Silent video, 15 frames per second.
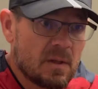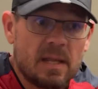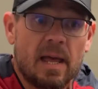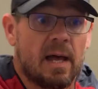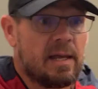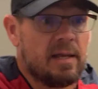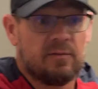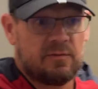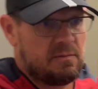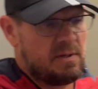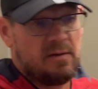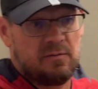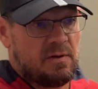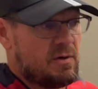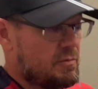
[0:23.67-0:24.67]
Yeah,
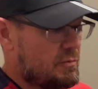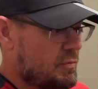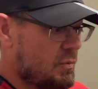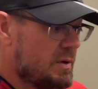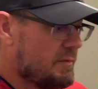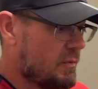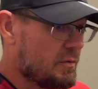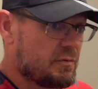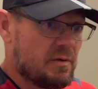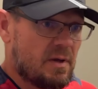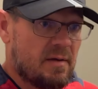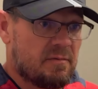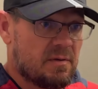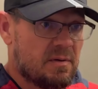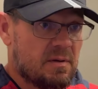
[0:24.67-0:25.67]
he's here 24/7.